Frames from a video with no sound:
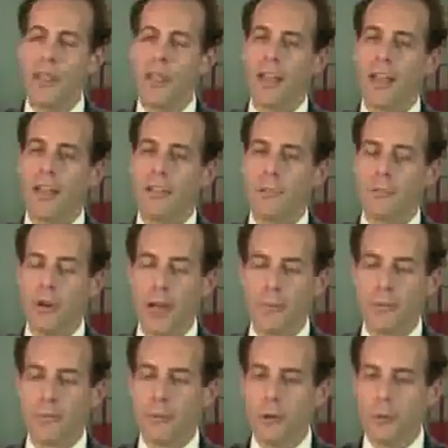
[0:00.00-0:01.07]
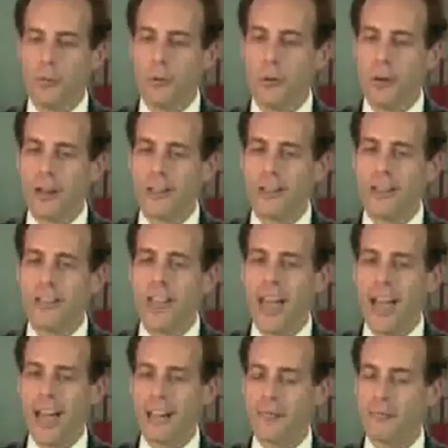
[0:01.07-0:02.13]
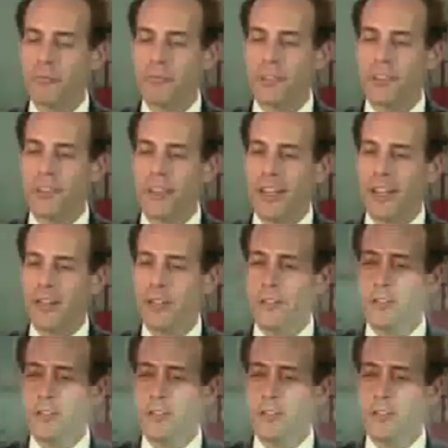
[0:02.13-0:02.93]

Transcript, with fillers: I think perhaps more important than that, he